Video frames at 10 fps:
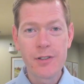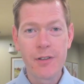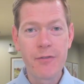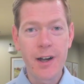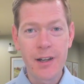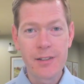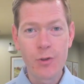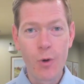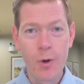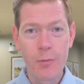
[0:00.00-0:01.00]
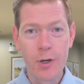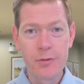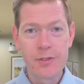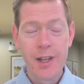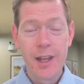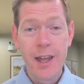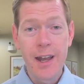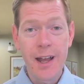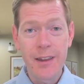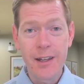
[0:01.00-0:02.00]
of various hormones and
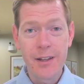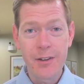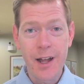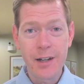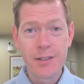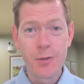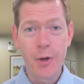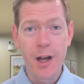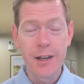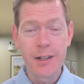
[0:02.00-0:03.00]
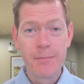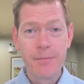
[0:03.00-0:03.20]
how they interact in the body,